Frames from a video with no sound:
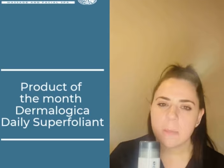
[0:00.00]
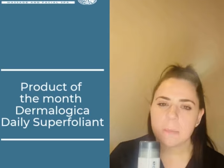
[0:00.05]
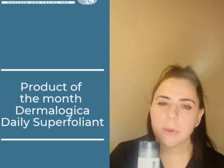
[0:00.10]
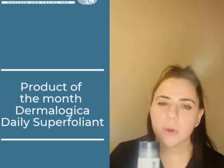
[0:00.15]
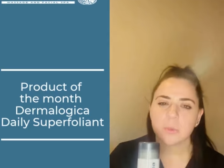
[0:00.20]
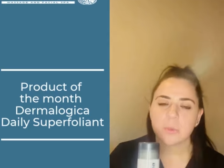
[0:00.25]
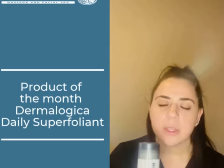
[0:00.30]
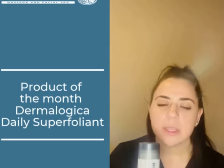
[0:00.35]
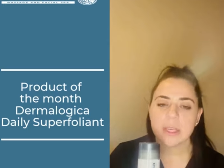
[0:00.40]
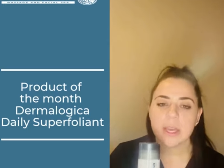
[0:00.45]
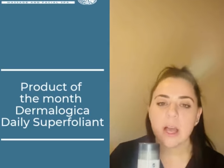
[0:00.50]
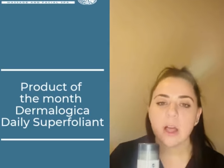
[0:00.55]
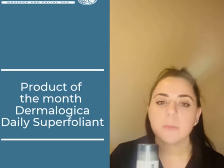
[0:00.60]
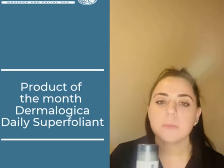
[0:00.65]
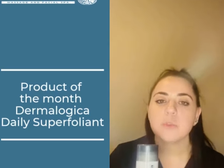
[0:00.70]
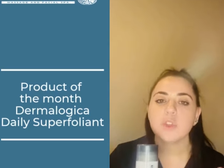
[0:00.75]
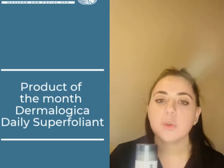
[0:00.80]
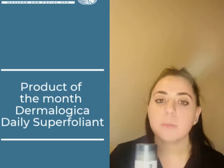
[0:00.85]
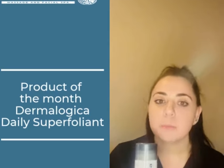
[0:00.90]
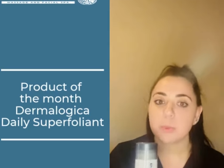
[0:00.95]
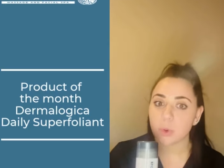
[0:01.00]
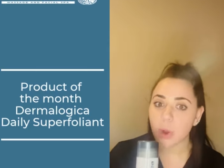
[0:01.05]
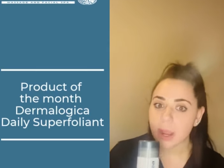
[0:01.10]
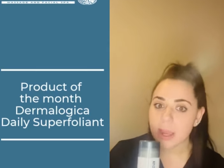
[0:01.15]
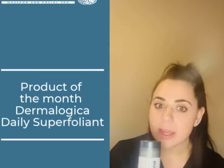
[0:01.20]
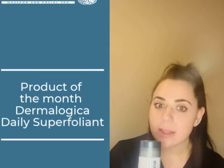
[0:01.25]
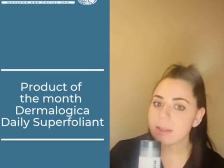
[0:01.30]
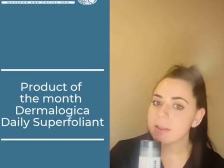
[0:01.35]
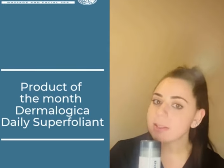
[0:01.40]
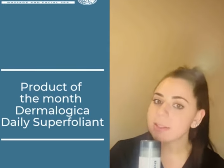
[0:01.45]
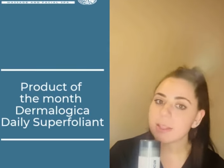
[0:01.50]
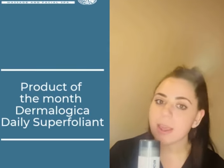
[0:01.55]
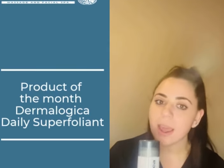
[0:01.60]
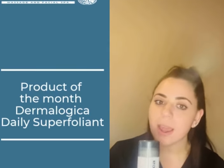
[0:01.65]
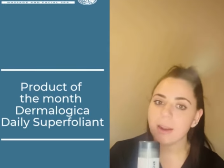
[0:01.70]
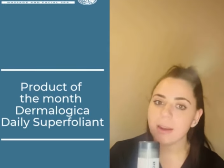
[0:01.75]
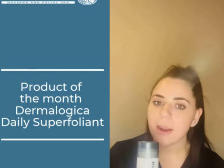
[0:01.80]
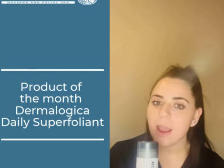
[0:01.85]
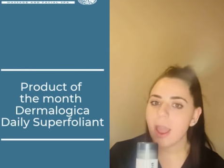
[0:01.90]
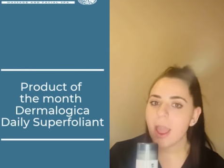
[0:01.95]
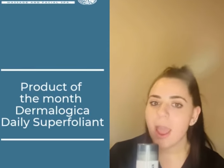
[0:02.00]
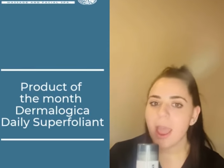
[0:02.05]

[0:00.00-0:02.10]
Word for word: but really help to brighten the skin